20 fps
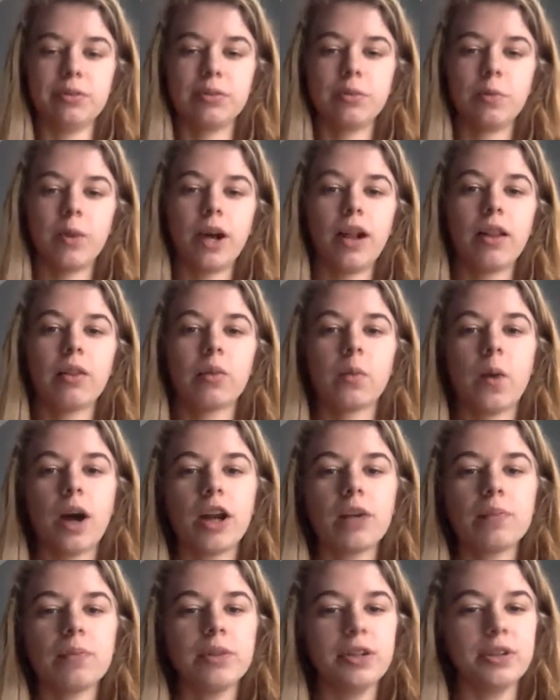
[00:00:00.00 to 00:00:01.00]
Well,
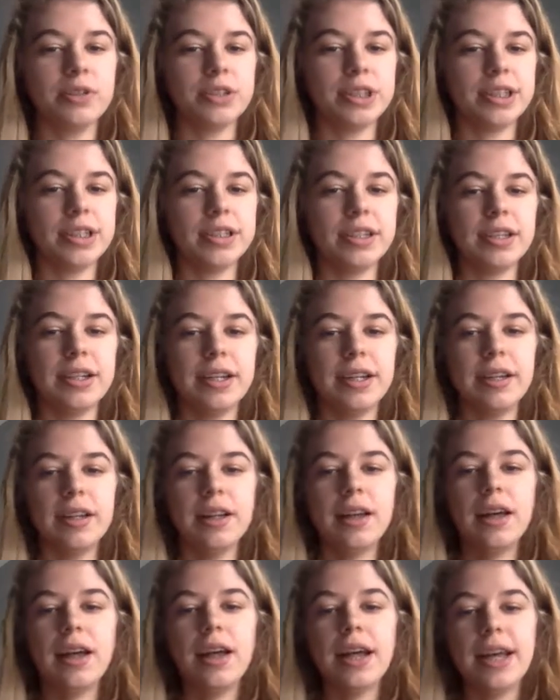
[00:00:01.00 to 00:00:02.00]
water pollution
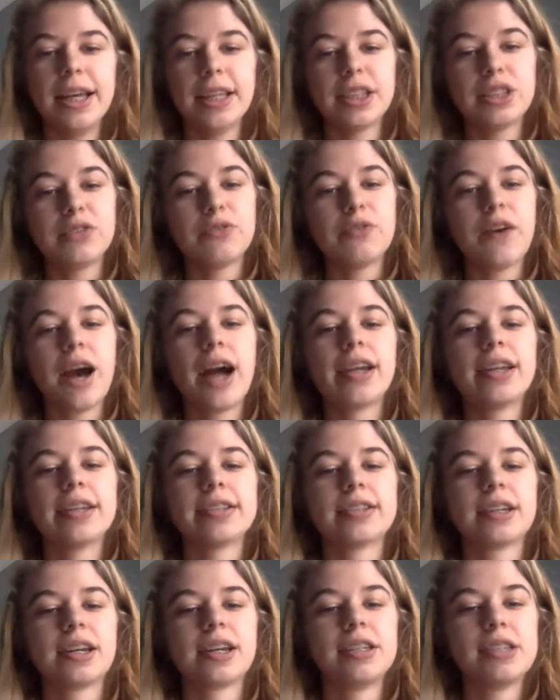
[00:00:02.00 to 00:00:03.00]
is defined as
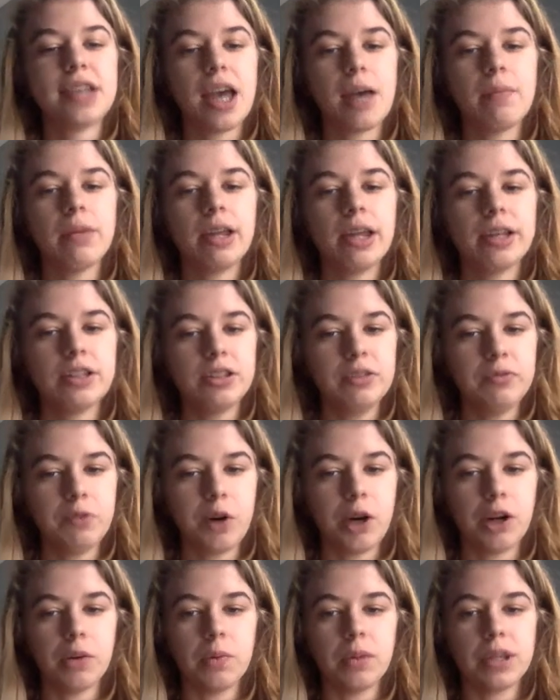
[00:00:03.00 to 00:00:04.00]
the contamination of
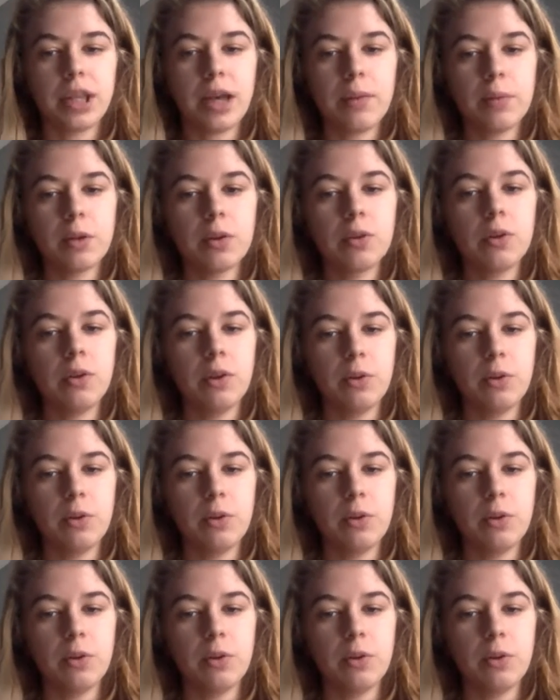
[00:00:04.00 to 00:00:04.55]
water with chemical